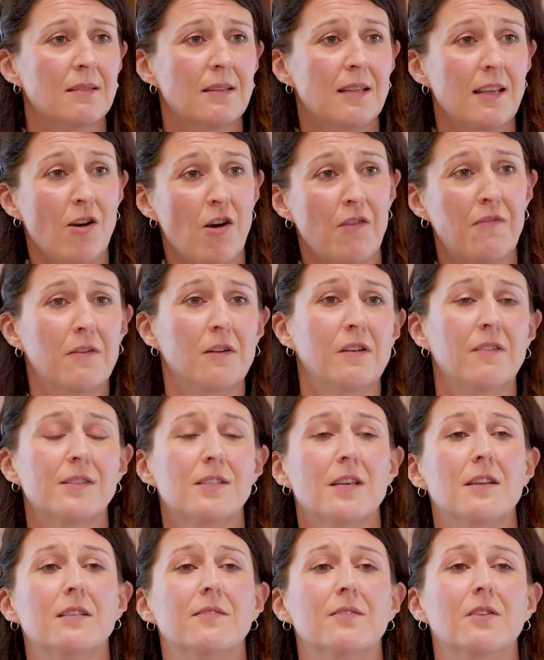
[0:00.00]
the offer of
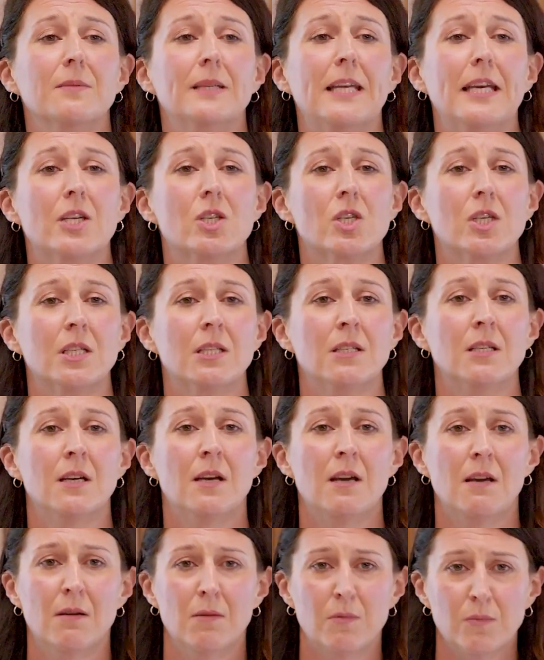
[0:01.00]
alternative accommodation
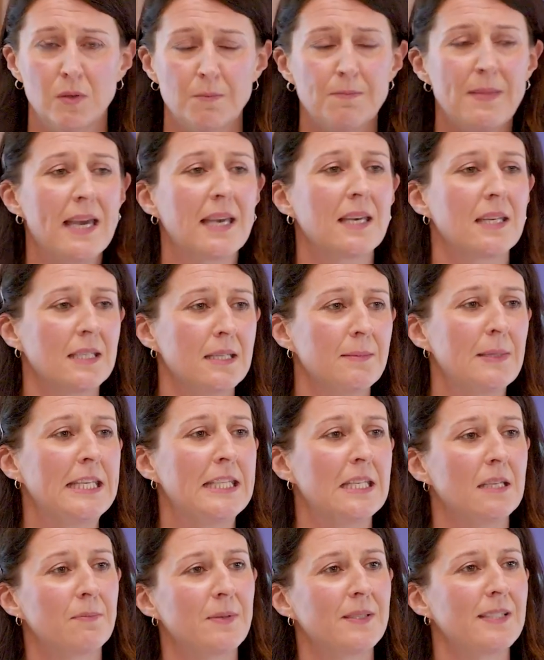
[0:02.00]
will make an
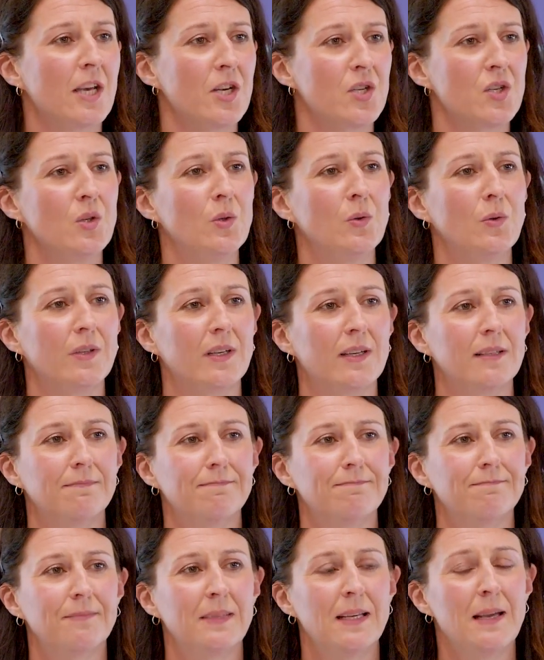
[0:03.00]
immediate possession order.
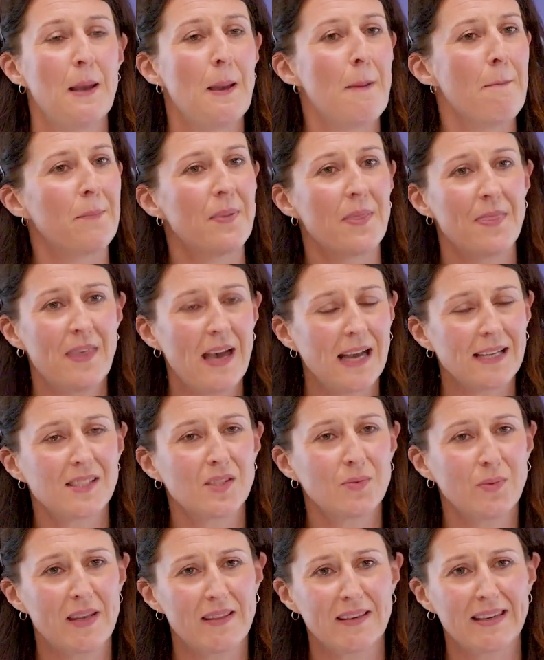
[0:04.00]
But
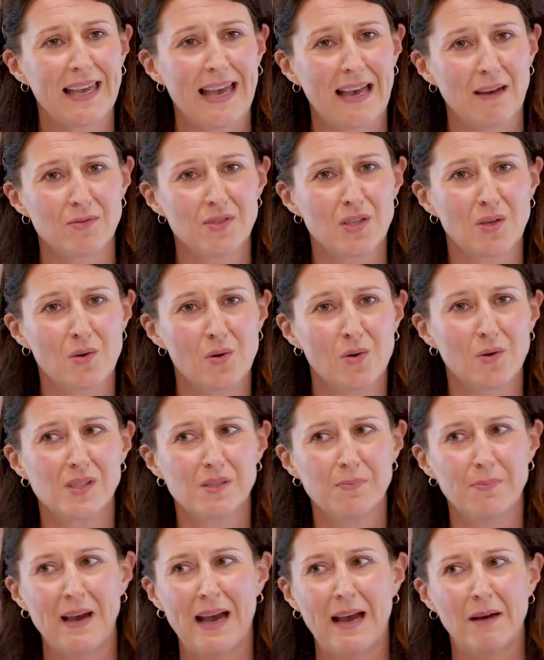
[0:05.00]
that's where the county
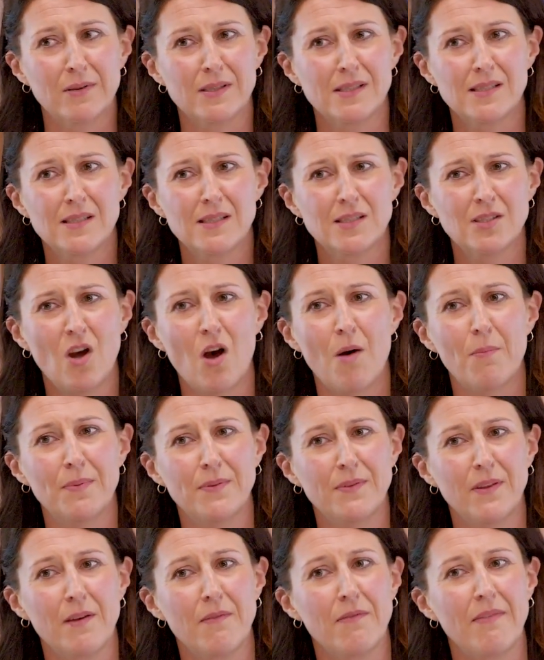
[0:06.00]
court's powers stop,
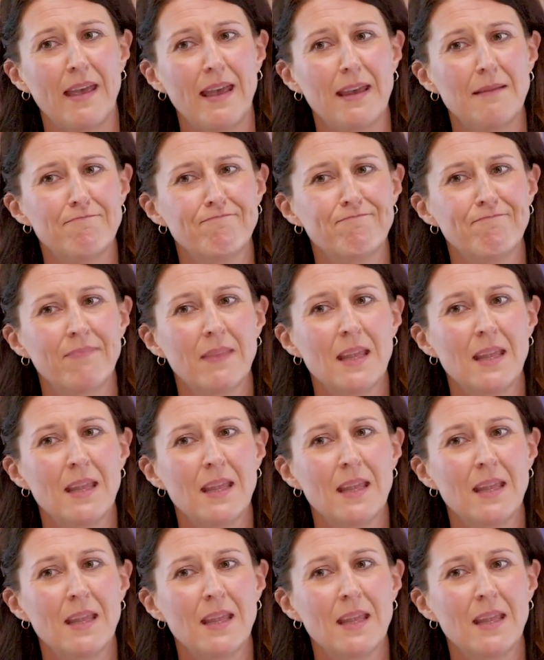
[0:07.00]
don't they?